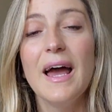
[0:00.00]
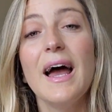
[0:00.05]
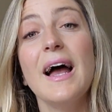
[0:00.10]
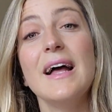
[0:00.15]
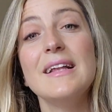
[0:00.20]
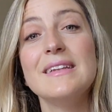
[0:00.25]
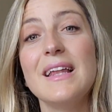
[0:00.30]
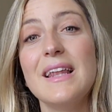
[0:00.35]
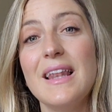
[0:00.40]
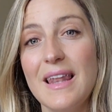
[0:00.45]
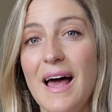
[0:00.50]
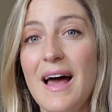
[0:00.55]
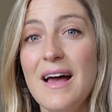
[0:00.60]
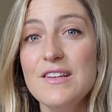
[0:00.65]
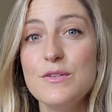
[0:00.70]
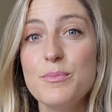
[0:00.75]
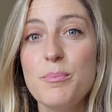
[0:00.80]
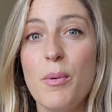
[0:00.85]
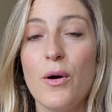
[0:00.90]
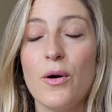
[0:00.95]
And the
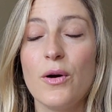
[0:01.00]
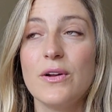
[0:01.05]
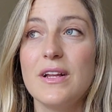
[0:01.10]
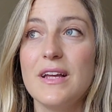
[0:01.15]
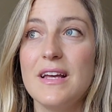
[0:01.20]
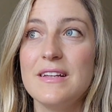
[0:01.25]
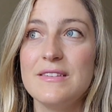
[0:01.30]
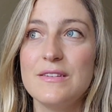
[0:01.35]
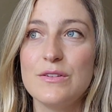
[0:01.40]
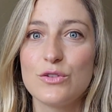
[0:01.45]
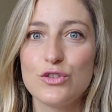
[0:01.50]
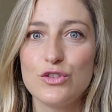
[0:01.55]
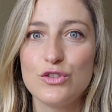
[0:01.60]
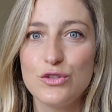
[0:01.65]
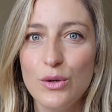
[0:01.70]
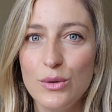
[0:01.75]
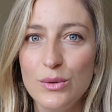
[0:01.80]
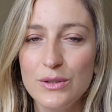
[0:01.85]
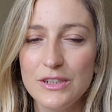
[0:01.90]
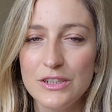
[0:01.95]
last part is your
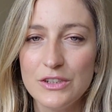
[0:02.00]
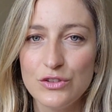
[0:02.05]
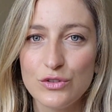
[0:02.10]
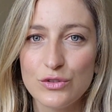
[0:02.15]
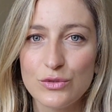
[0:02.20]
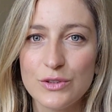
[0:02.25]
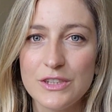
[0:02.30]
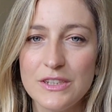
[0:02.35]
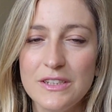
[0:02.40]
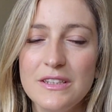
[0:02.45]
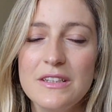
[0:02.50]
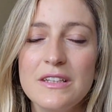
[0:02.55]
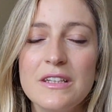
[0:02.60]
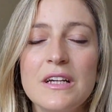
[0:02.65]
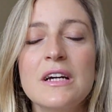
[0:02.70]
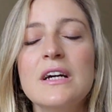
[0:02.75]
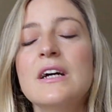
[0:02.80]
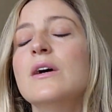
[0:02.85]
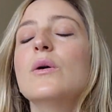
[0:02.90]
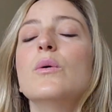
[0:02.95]
soul injury,
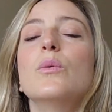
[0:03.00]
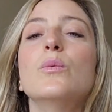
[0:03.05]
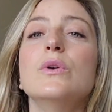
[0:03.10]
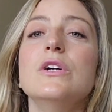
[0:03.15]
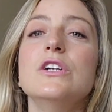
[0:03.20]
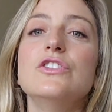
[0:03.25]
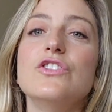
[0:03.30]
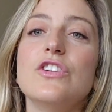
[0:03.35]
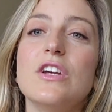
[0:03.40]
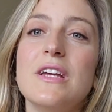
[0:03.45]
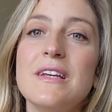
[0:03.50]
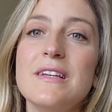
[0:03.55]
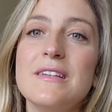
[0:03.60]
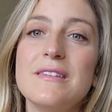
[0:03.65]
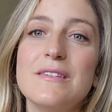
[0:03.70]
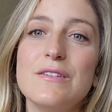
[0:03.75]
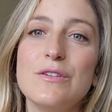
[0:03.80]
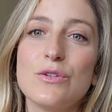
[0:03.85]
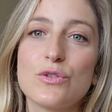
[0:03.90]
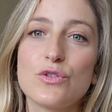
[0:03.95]
which
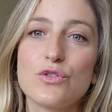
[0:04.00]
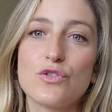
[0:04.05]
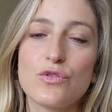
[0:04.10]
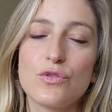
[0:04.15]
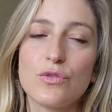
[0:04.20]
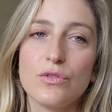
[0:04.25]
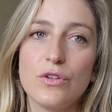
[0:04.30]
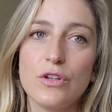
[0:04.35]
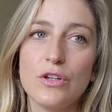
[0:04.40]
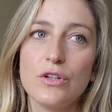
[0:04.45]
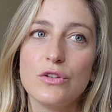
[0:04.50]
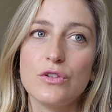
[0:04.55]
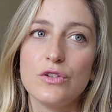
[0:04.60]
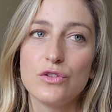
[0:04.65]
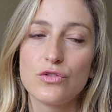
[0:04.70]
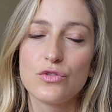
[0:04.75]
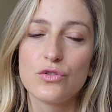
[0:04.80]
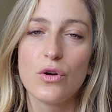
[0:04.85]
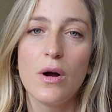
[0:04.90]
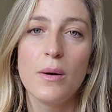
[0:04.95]
is the
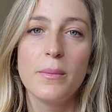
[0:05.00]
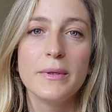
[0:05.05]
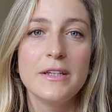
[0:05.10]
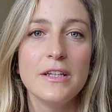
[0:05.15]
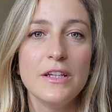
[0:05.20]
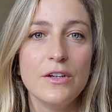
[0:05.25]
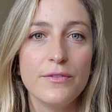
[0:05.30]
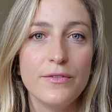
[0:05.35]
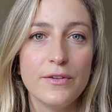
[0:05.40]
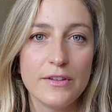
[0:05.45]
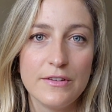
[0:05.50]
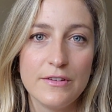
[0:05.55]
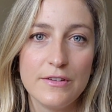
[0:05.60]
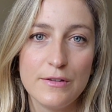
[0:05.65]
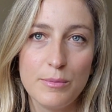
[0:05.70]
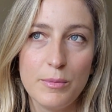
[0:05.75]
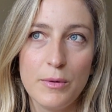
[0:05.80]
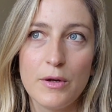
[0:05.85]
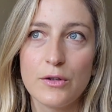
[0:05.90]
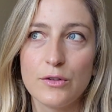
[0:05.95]
trauma that you've
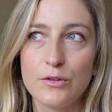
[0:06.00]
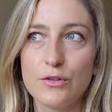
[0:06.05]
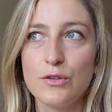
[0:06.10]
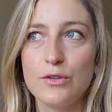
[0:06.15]
experienced.